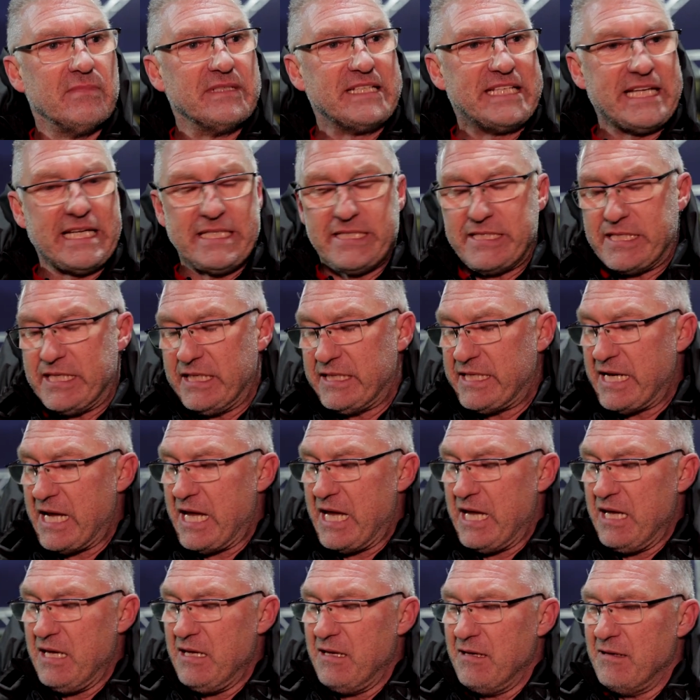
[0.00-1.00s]
did
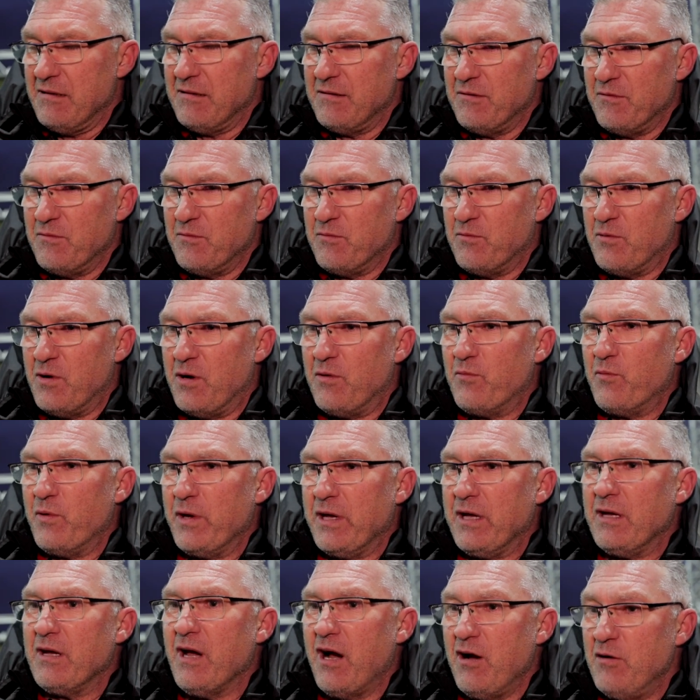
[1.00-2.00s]
today what
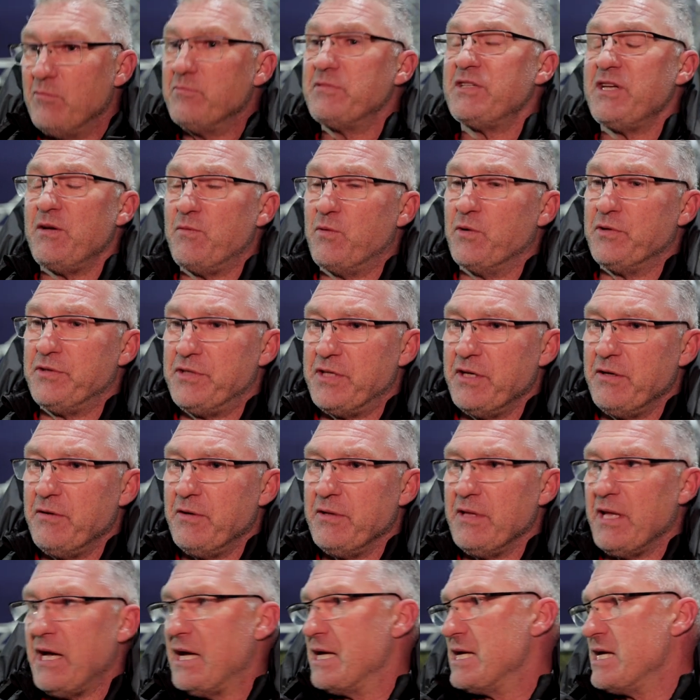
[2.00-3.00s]
we hoped he would do,
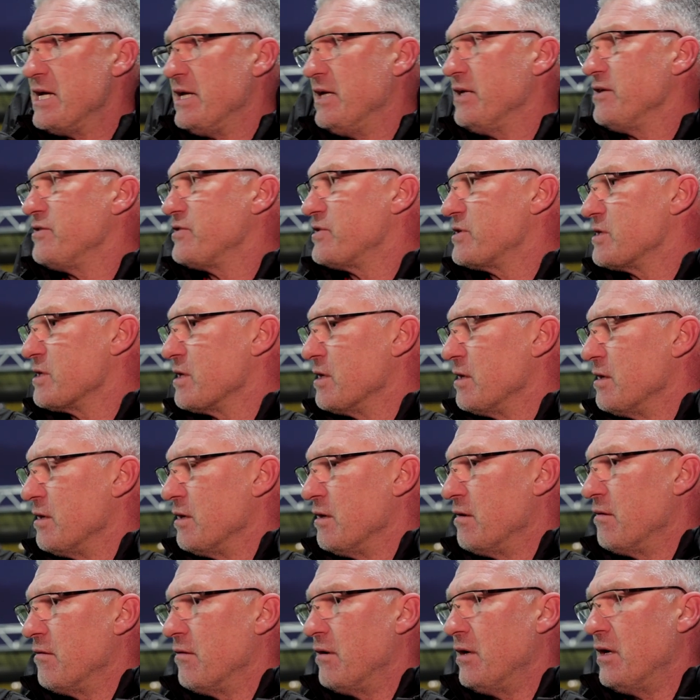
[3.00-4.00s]
and that is
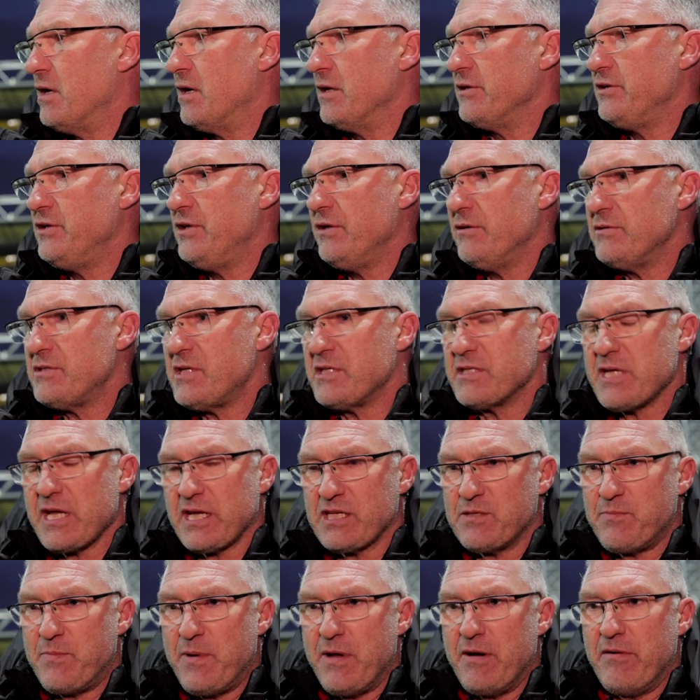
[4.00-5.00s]
uh, use his
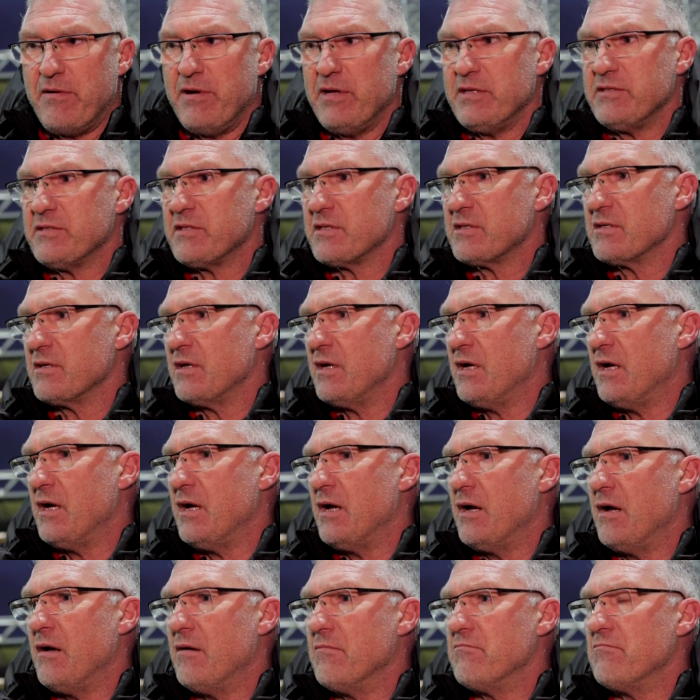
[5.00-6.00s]
experience,
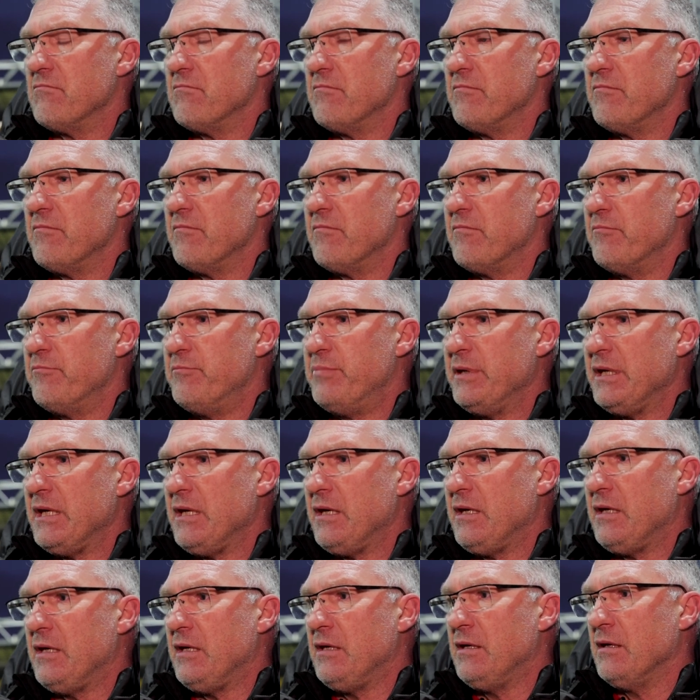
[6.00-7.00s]
um,
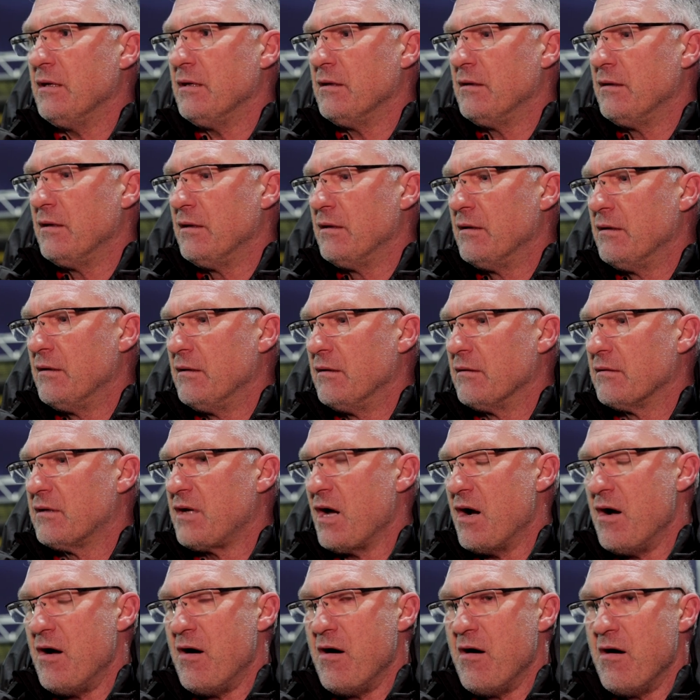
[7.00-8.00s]
be
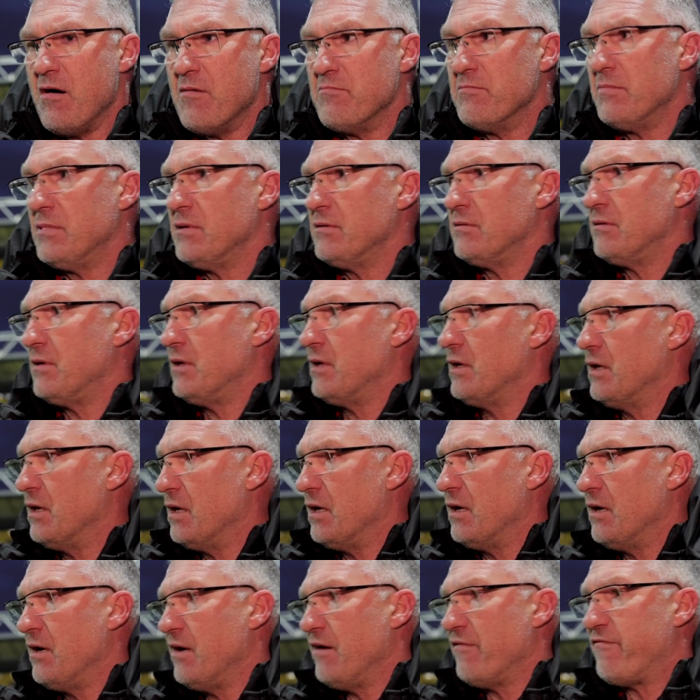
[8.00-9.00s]
calm,
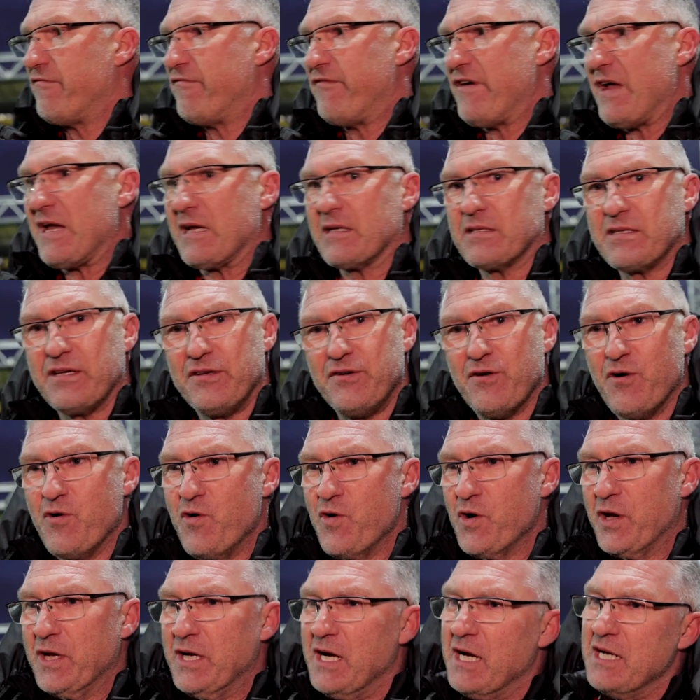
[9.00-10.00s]
uh, affect and
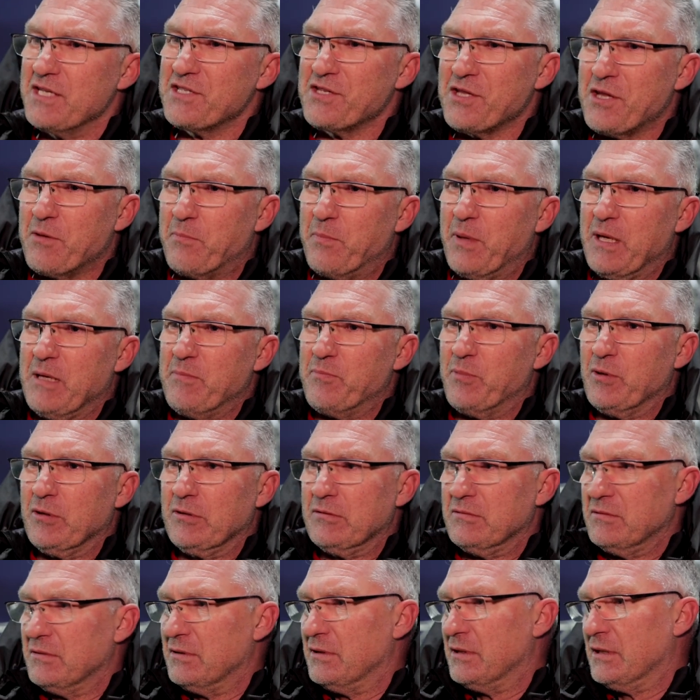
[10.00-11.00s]
organise other people.
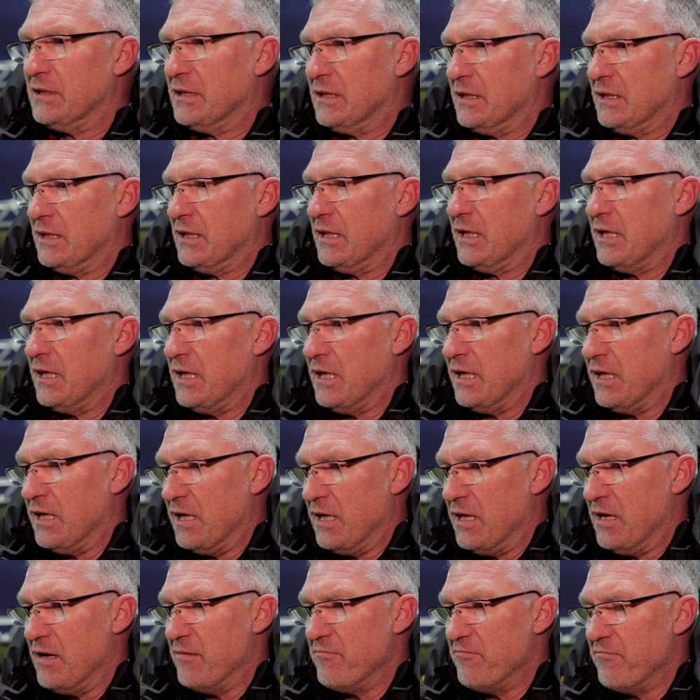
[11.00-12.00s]

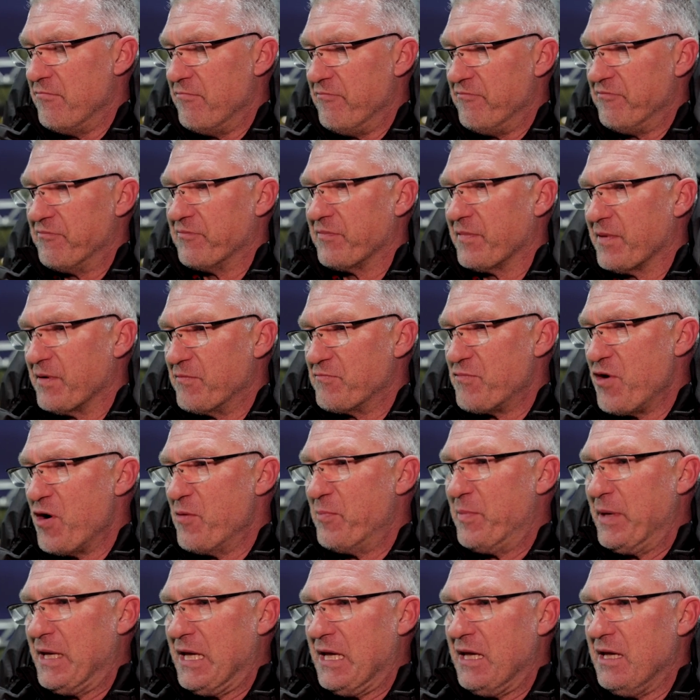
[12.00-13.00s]
Um,
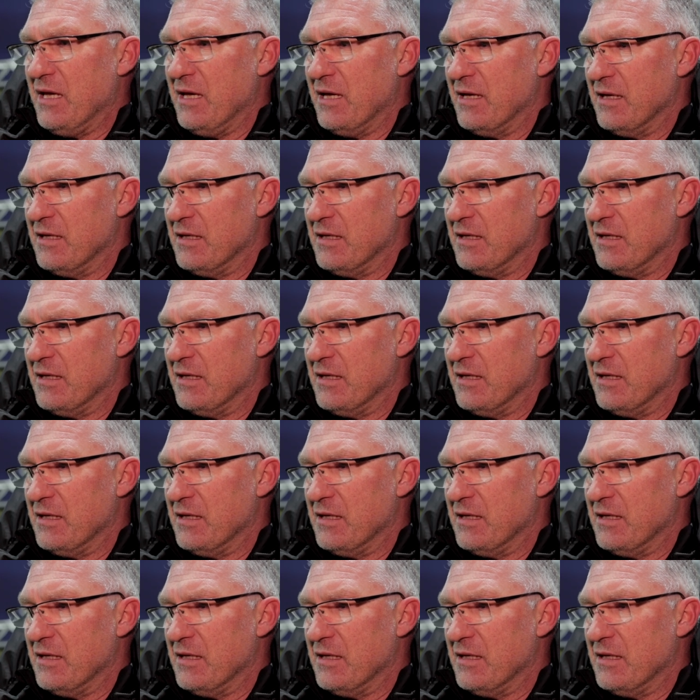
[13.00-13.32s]
Robbie,